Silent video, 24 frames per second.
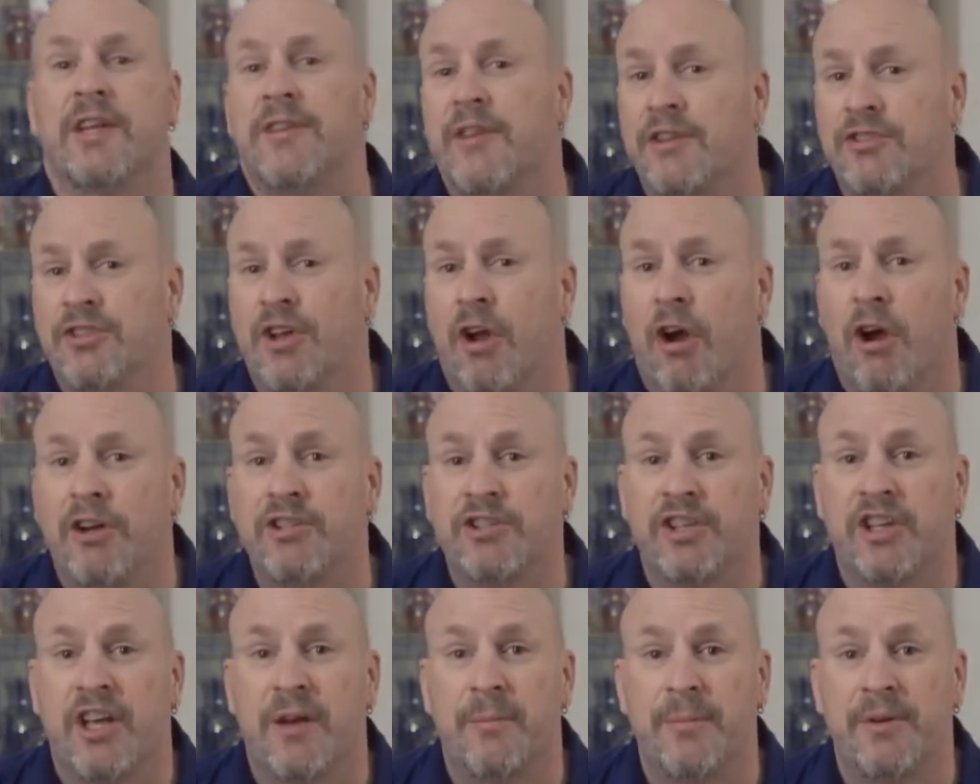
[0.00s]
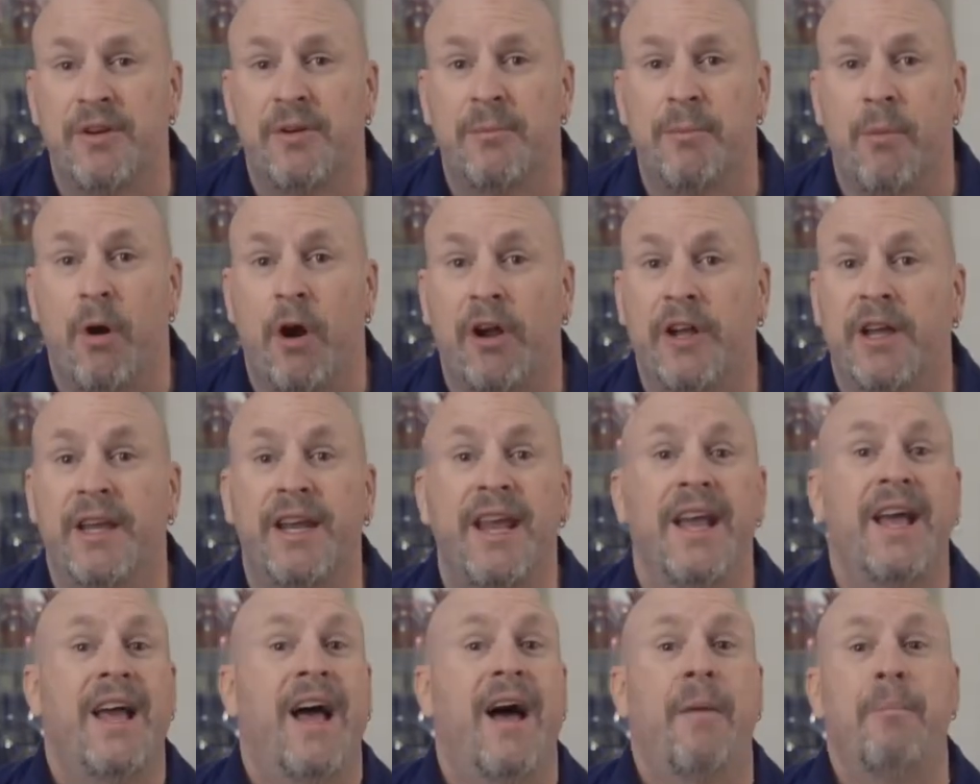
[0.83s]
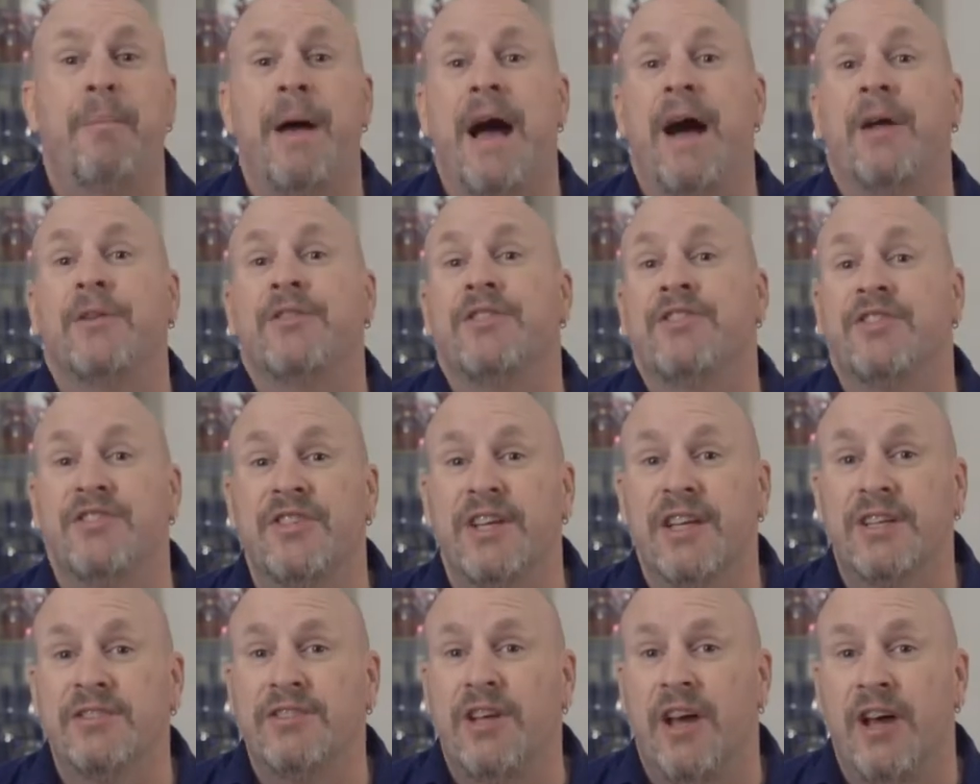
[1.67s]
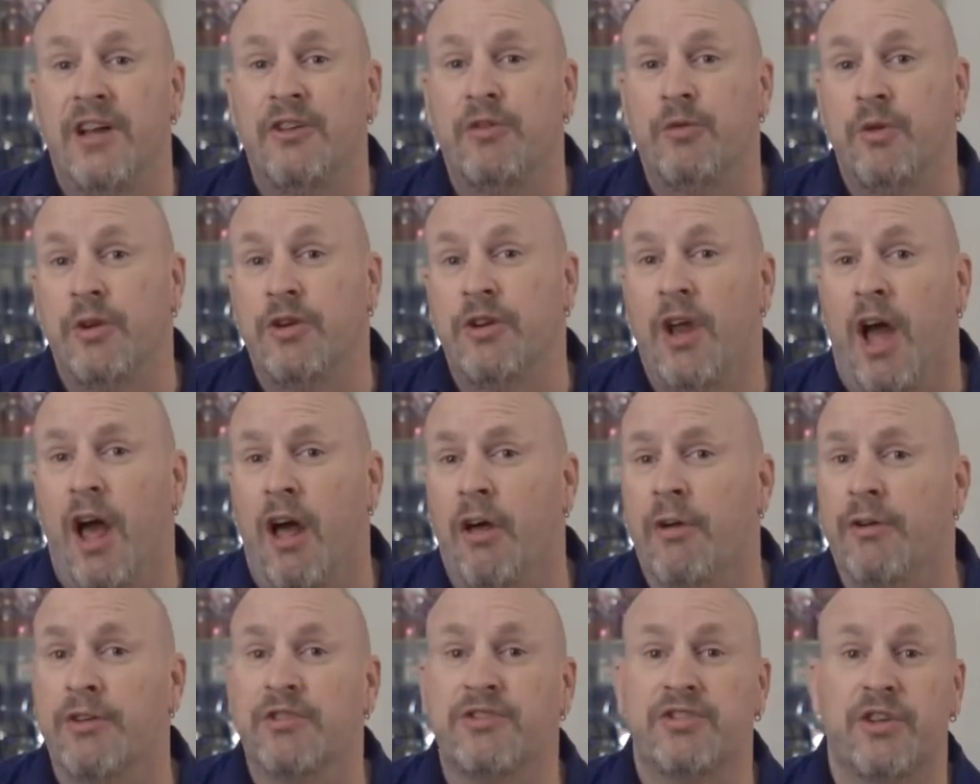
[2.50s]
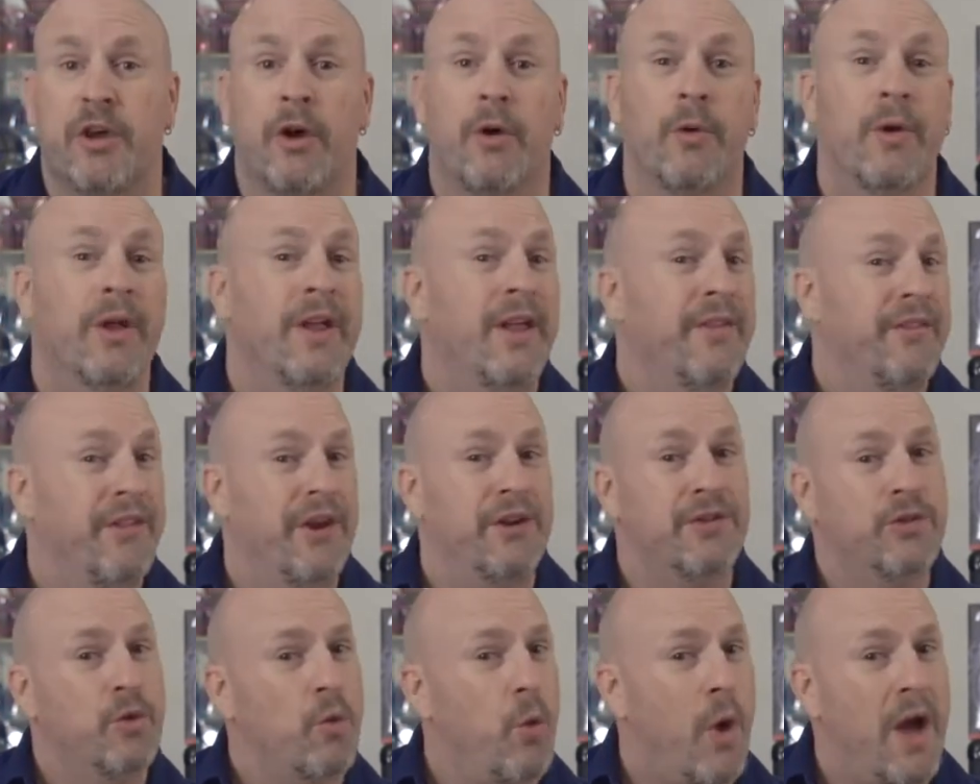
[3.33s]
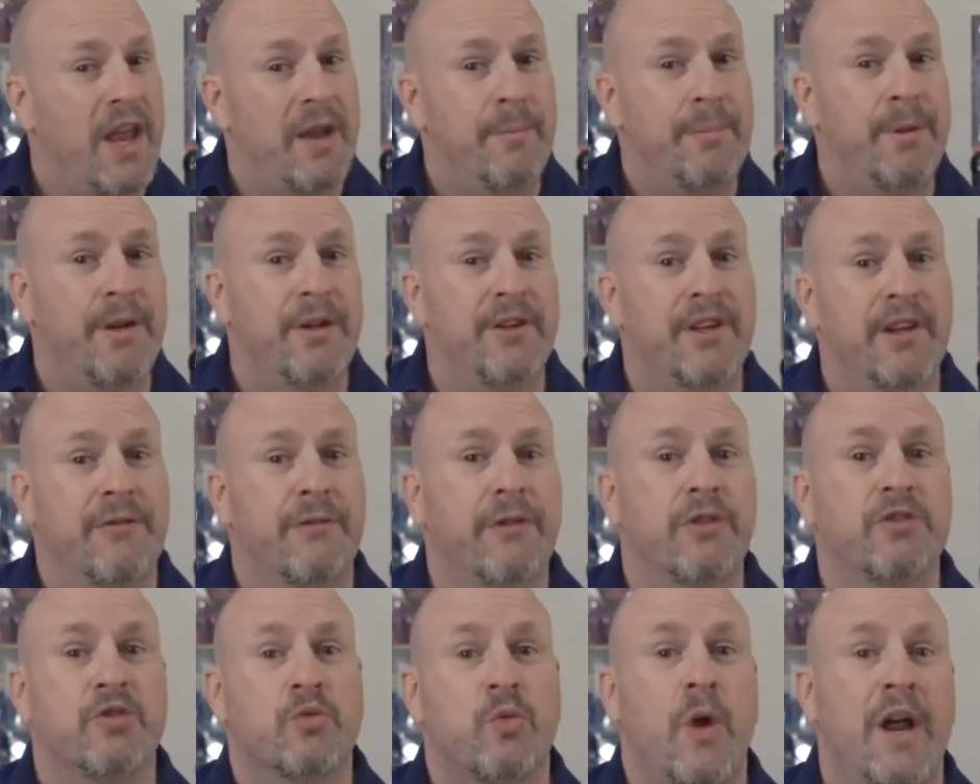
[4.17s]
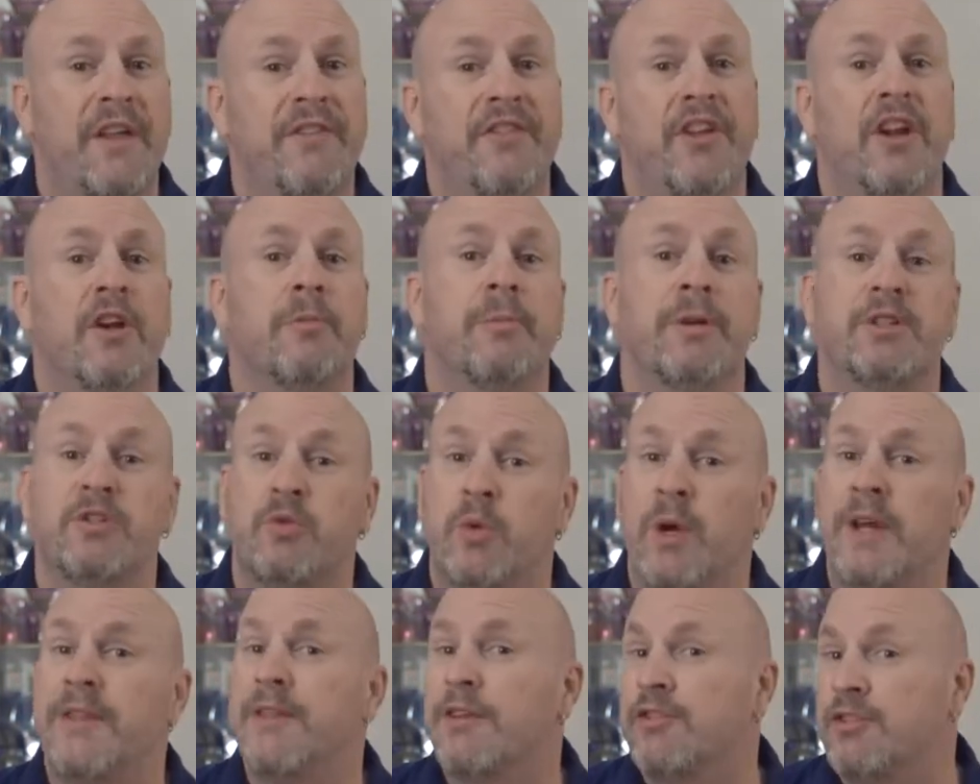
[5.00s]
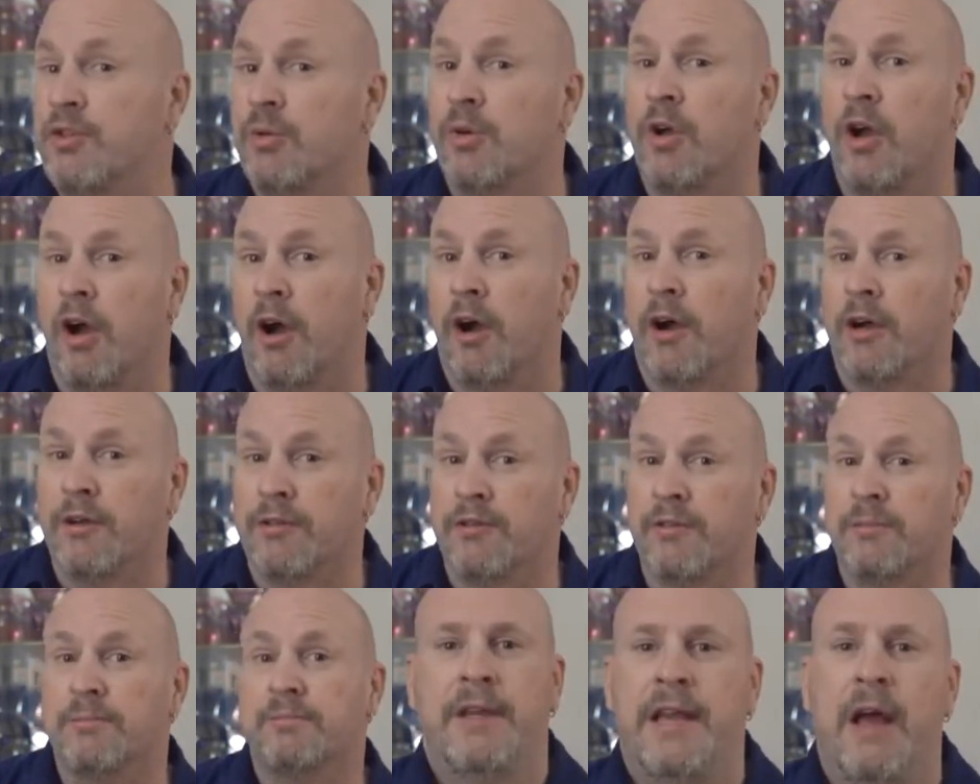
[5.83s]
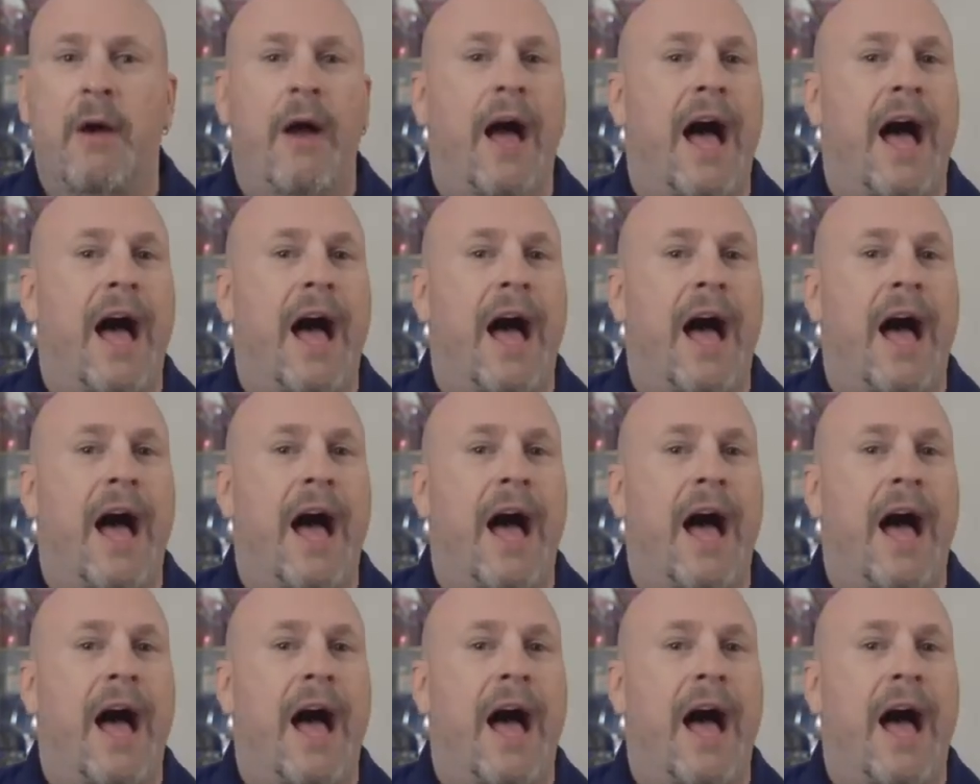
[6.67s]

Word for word: This card should come into market about $600. So there's quite a bit of difference right there between the two cards. Now,